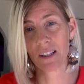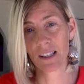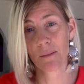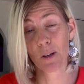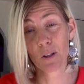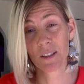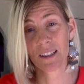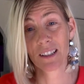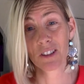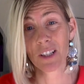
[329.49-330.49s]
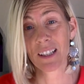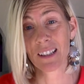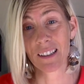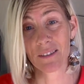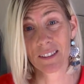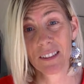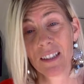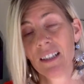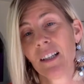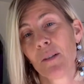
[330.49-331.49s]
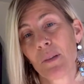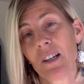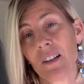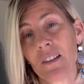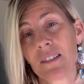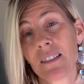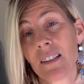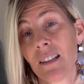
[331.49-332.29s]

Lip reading: on an emotional and energetic level, because,